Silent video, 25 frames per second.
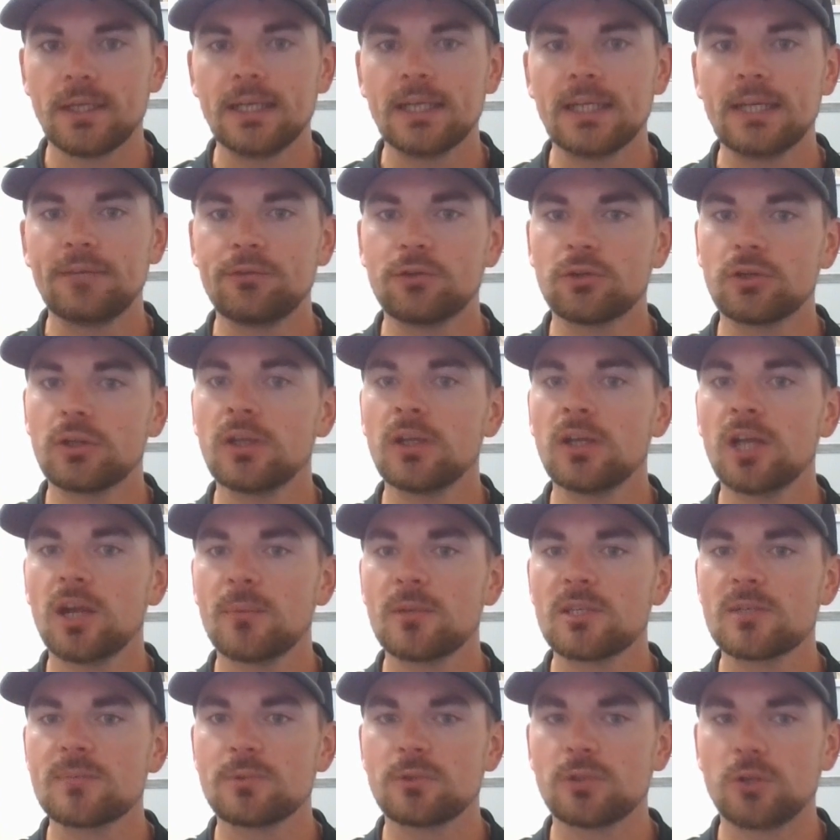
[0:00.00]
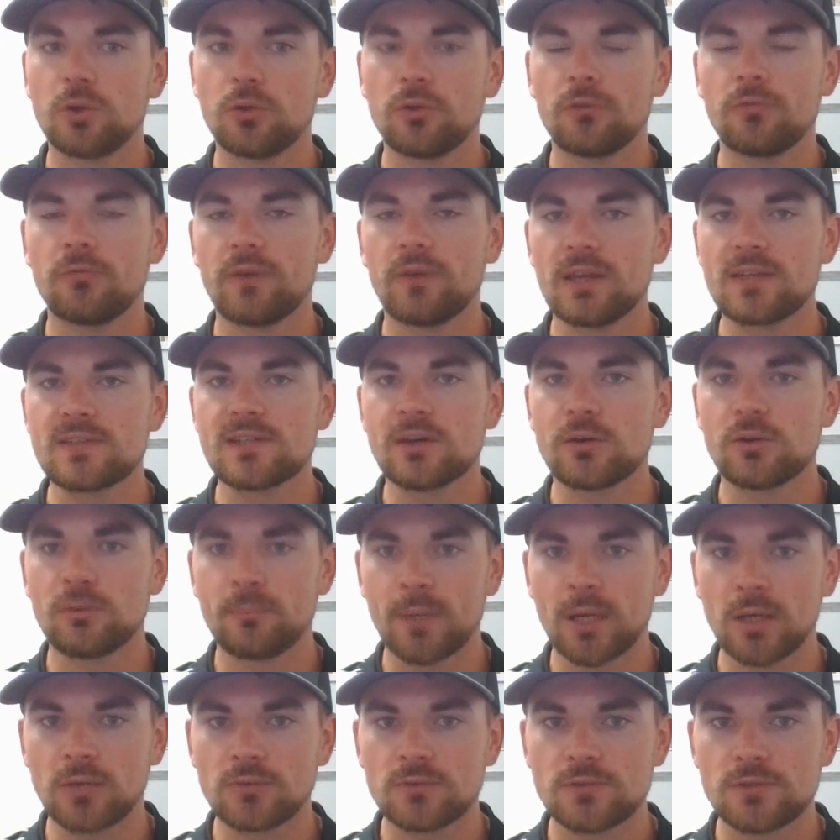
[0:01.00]
if your income is below the phase out
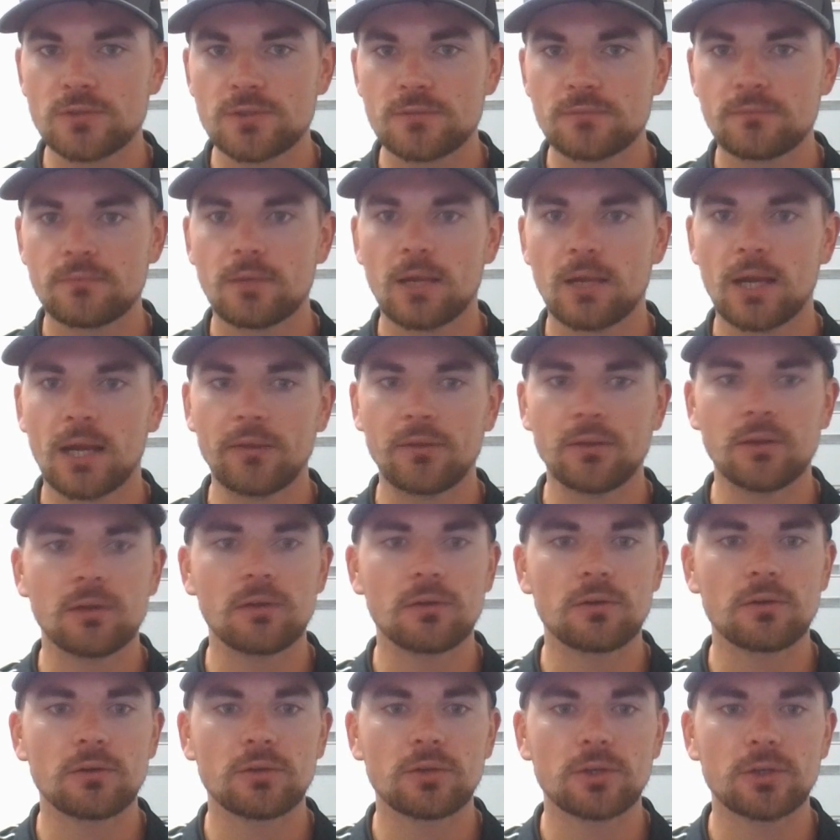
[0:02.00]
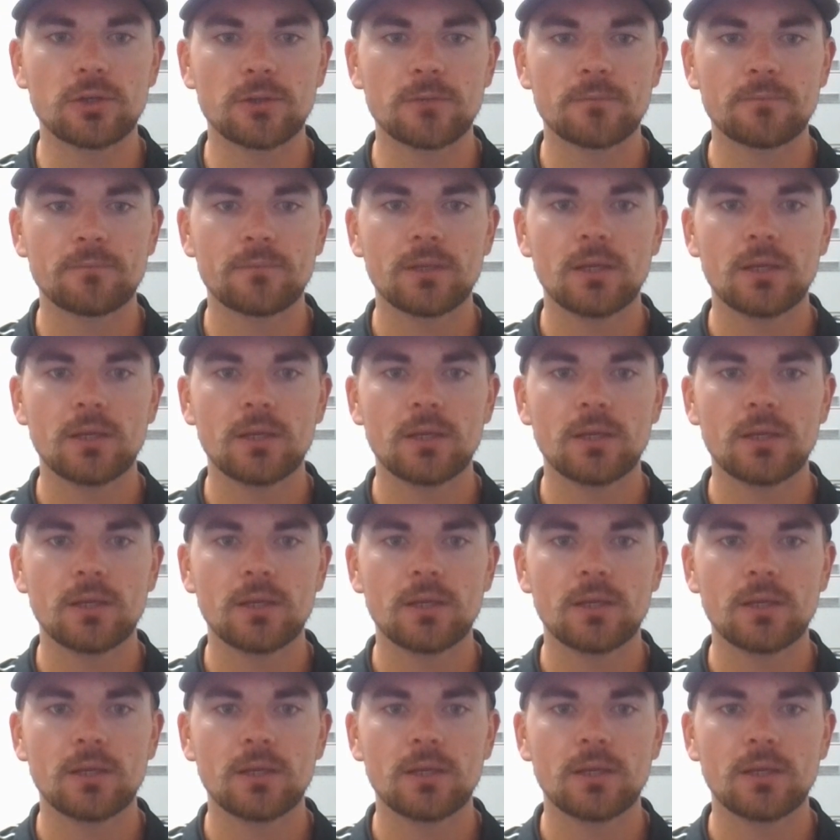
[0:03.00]
amounts highlighted earlier.